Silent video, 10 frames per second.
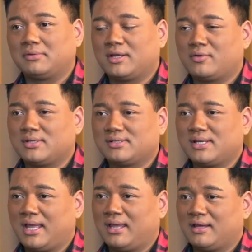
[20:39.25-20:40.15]
there is
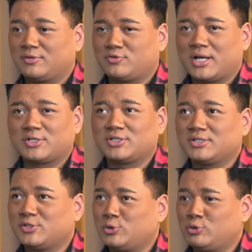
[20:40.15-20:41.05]
a
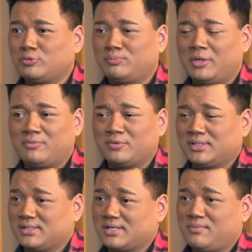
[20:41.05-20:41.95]
attraction to people
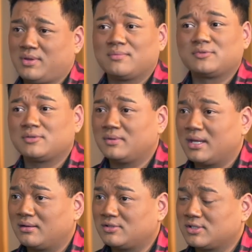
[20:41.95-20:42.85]
just coming up to me
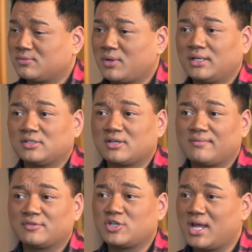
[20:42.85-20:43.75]
and just wanting to
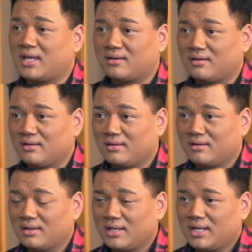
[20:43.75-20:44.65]
have a chat.
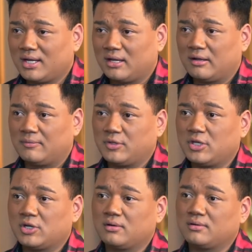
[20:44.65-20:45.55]

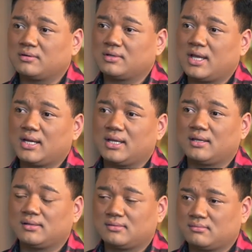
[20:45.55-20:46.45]
You know,
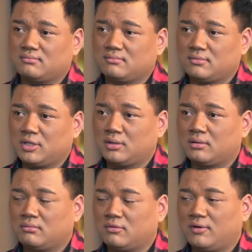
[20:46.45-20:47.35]
and
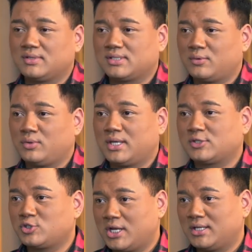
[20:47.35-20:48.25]
obviously we
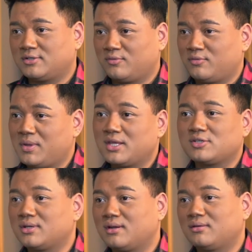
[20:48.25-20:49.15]
exchange
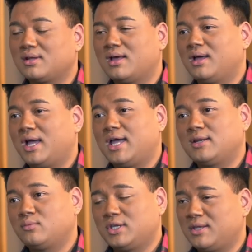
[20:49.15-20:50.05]
information
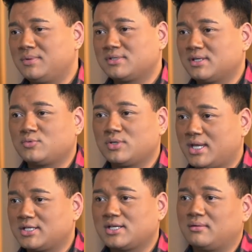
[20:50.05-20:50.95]
and we keep in touch, we
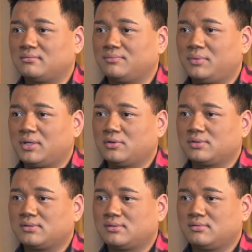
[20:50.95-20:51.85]
catch up
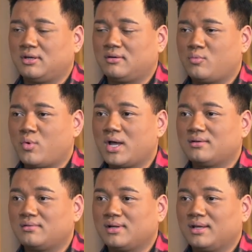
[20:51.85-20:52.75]
because,
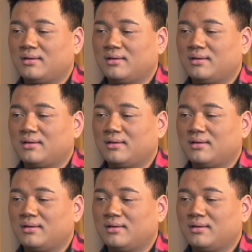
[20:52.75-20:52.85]
one